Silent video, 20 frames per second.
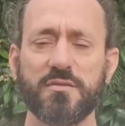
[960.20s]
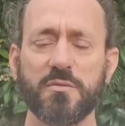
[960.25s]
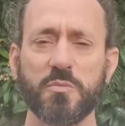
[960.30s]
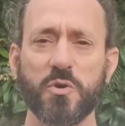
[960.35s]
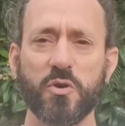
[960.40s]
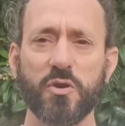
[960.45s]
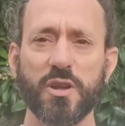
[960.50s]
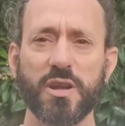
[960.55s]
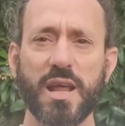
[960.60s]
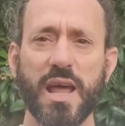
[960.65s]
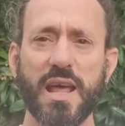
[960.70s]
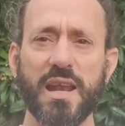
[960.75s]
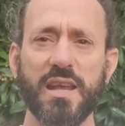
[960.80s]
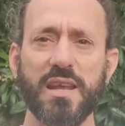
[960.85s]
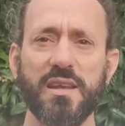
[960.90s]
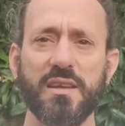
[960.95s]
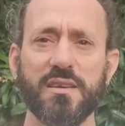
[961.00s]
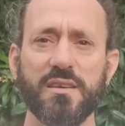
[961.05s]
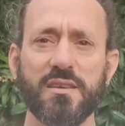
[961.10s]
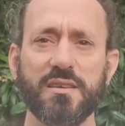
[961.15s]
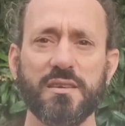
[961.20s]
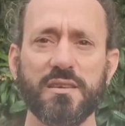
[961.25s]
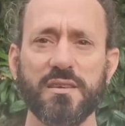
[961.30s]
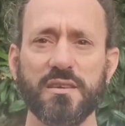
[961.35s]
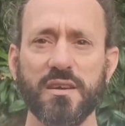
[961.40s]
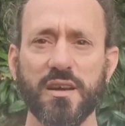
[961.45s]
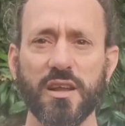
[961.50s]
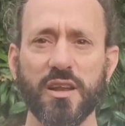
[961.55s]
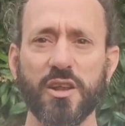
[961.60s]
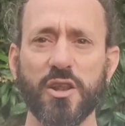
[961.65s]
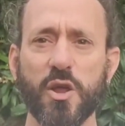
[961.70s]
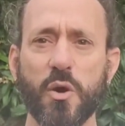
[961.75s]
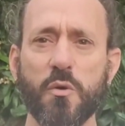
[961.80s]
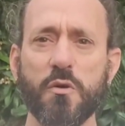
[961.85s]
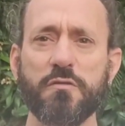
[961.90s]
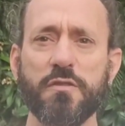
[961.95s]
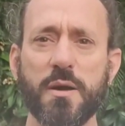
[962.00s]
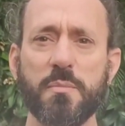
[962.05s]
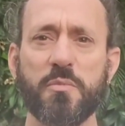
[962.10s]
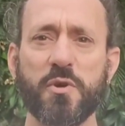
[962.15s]
from all and any
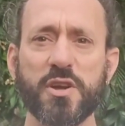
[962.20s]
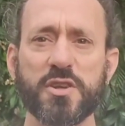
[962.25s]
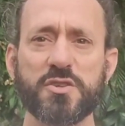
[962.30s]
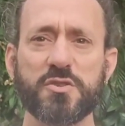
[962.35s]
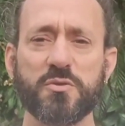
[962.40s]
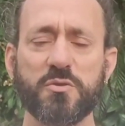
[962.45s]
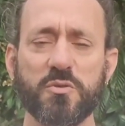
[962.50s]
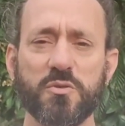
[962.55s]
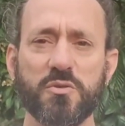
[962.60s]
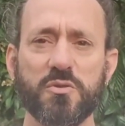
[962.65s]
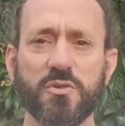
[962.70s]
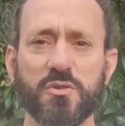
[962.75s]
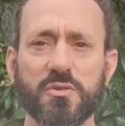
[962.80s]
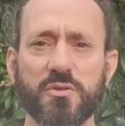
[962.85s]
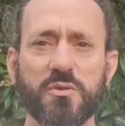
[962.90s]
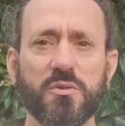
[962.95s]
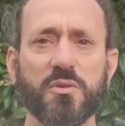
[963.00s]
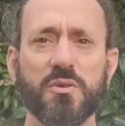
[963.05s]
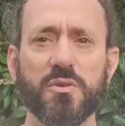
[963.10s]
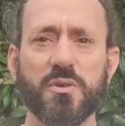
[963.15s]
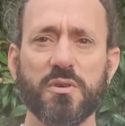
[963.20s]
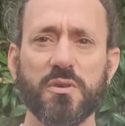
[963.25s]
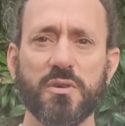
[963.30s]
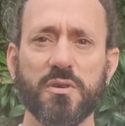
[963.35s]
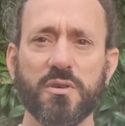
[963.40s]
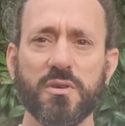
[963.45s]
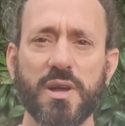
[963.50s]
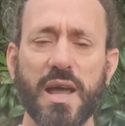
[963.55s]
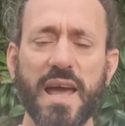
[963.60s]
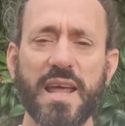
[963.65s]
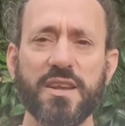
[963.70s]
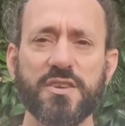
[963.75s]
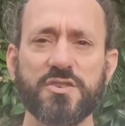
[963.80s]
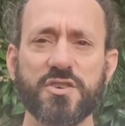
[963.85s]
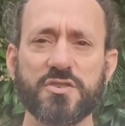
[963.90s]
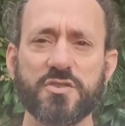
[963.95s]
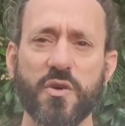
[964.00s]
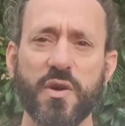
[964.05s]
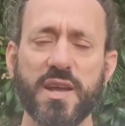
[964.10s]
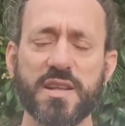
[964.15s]
lower vibrational
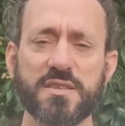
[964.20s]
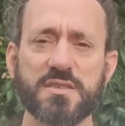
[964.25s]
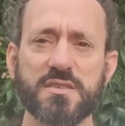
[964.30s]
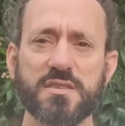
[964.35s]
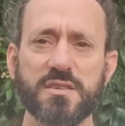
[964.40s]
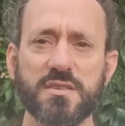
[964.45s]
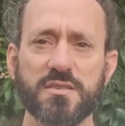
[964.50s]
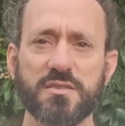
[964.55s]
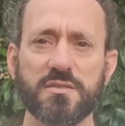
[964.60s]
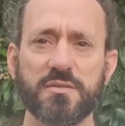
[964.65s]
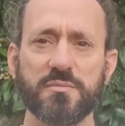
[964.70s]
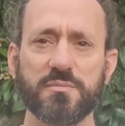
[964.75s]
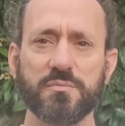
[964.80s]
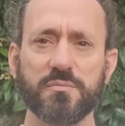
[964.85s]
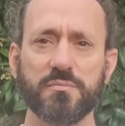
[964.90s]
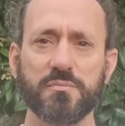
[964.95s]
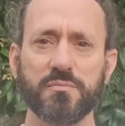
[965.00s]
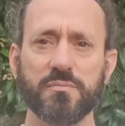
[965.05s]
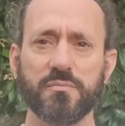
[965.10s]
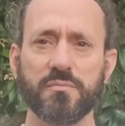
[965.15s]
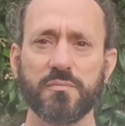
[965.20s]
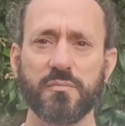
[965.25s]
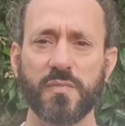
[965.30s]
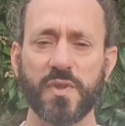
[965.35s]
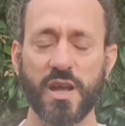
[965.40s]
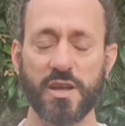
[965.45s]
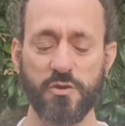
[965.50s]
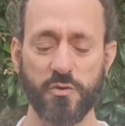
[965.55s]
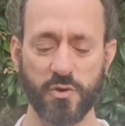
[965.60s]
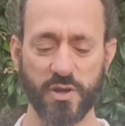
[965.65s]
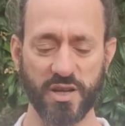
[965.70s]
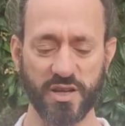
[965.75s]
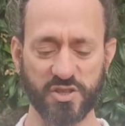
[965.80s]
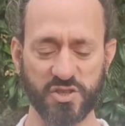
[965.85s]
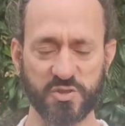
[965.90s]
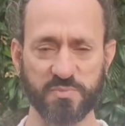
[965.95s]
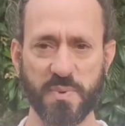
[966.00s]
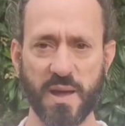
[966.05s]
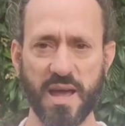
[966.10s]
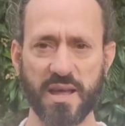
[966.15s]
energies or entities. And you can
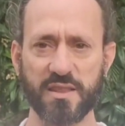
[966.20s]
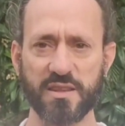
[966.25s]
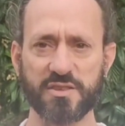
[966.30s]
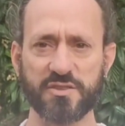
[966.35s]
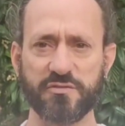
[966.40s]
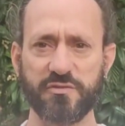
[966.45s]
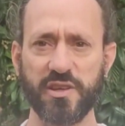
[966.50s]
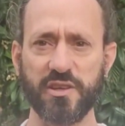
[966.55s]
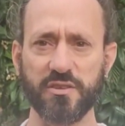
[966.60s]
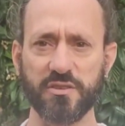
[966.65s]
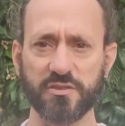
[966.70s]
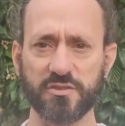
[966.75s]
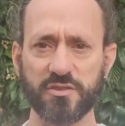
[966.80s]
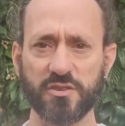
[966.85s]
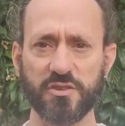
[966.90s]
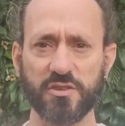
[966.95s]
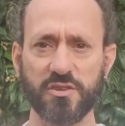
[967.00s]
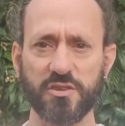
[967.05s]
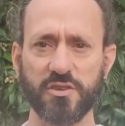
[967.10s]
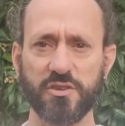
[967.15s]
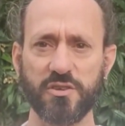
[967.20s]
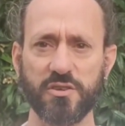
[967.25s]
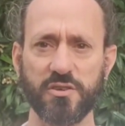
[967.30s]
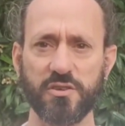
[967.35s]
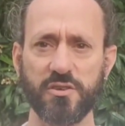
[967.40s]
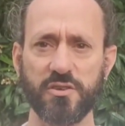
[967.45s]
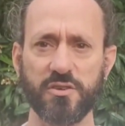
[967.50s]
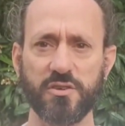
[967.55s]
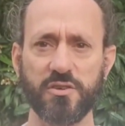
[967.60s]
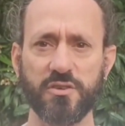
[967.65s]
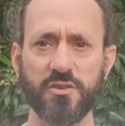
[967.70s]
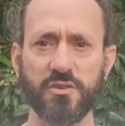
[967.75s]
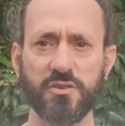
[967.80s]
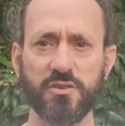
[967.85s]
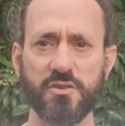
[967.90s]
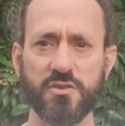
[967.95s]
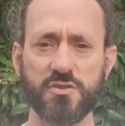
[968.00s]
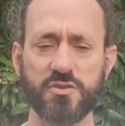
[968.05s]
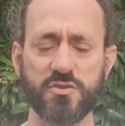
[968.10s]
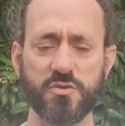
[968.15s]
expand this field
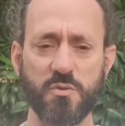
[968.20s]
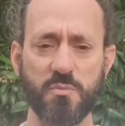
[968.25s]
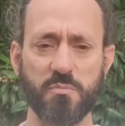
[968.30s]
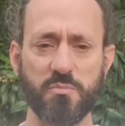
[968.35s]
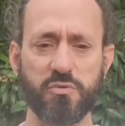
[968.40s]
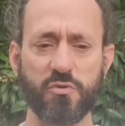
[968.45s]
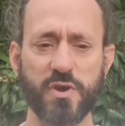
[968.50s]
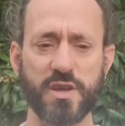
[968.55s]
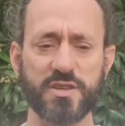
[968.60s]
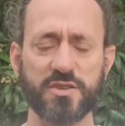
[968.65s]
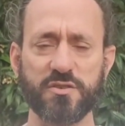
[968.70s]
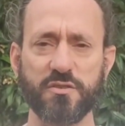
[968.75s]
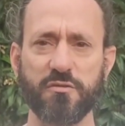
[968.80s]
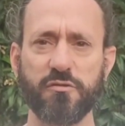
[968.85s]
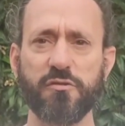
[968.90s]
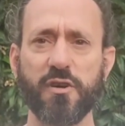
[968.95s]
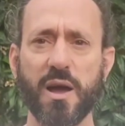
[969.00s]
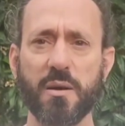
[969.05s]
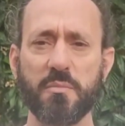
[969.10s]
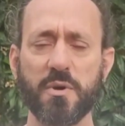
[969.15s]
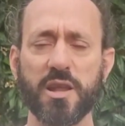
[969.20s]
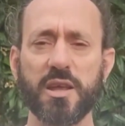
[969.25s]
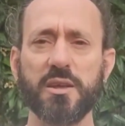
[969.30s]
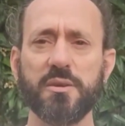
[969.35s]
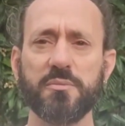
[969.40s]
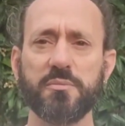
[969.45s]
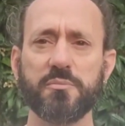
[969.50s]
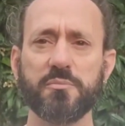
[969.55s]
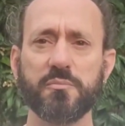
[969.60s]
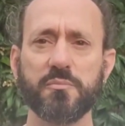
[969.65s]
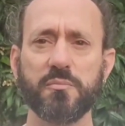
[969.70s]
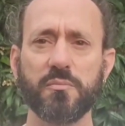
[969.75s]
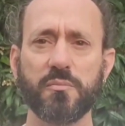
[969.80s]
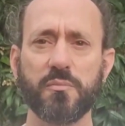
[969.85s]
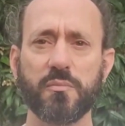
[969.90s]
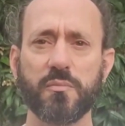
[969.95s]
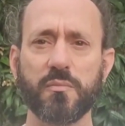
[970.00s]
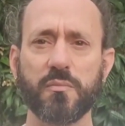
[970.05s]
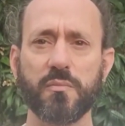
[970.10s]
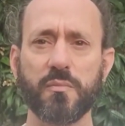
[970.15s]
to embrace your family.
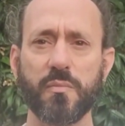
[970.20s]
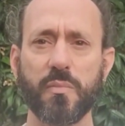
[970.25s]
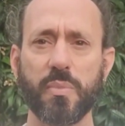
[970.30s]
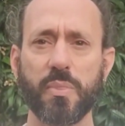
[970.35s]
You